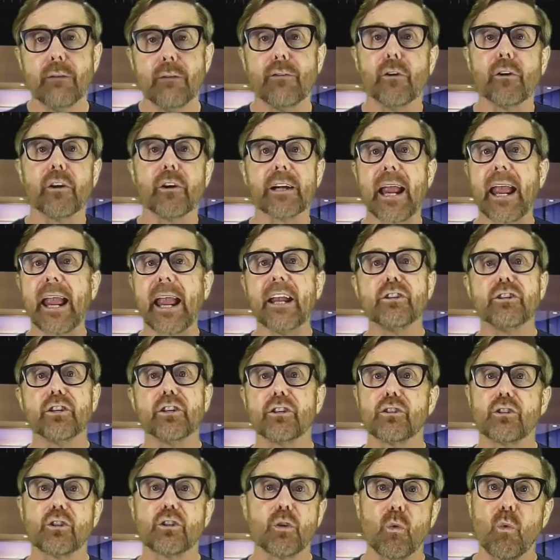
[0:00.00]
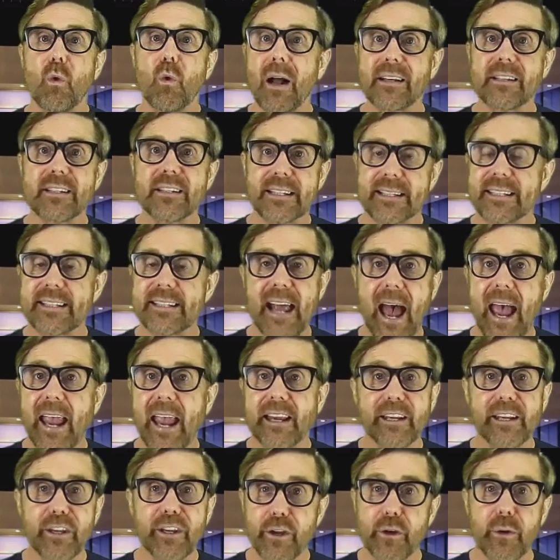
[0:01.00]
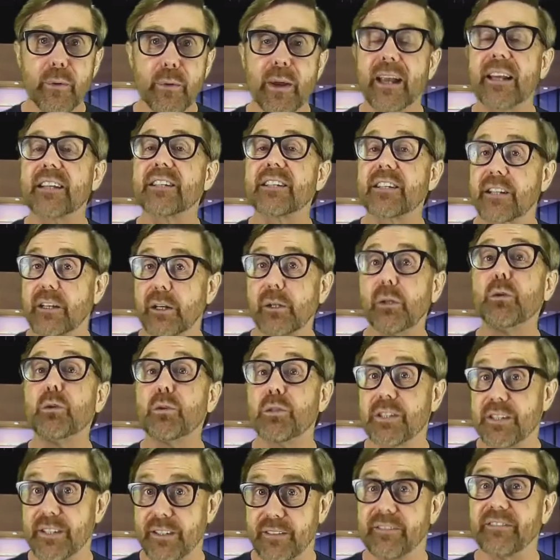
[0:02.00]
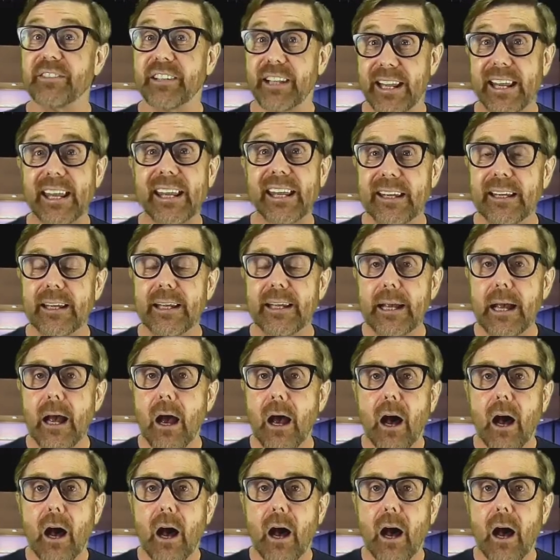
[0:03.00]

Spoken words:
for an agent to want to sign you exclusively.